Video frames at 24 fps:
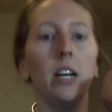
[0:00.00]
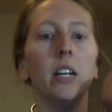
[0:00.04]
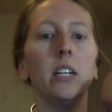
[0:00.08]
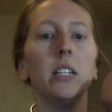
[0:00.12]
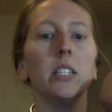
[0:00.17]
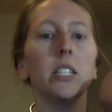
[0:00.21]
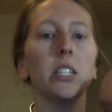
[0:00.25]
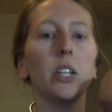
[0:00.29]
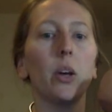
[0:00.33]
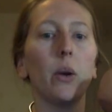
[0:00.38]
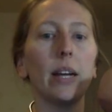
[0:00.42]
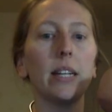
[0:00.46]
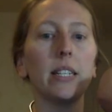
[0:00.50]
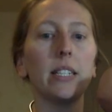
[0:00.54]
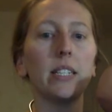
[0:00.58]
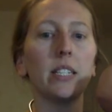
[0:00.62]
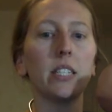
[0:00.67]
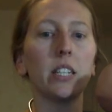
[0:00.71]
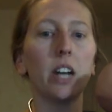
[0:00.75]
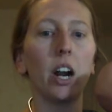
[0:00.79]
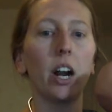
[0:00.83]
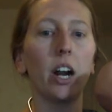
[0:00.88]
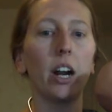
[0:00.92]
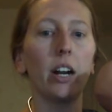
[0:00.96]
So I
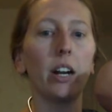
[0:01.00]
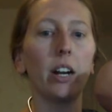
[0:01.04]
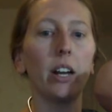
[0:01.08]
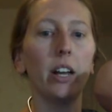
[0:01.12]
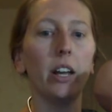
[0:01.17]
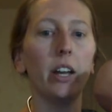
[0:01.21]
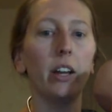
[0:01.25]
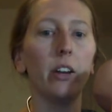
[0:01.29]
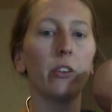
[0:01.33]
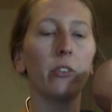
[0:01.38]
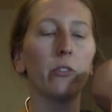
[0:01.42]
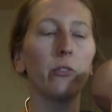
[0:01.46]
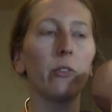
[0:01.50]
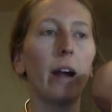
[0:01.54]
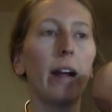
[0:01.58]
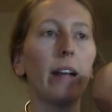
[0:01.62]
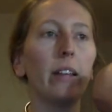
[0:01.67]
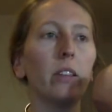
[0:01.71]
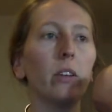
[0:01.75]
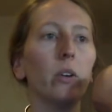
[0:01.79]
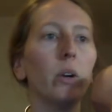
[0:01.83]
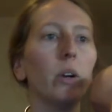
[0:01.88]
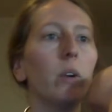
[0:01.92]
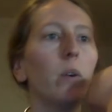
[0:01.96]
start right
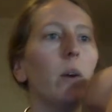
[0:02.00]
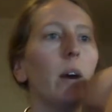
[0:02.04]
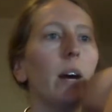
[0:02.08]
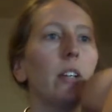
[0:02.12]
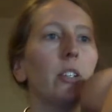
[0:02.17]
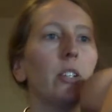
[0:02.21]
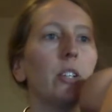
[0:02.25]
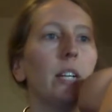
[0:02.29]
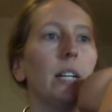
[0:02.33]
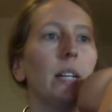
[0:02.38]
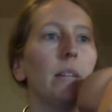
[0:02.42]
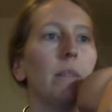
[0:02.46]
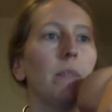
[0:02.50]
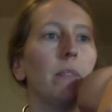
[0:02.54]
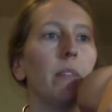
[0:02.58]
lower quadrant,